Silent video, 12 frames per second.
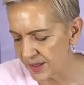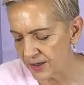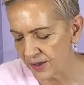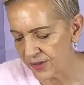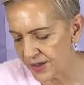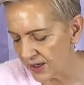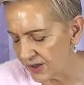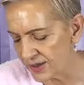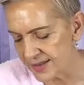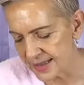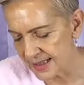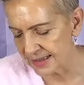I
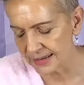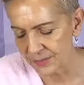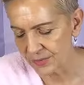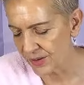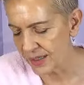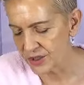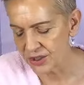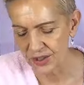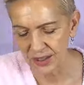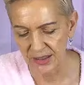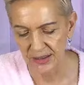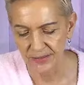don't see collaboration
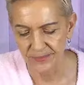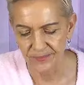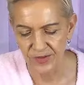here.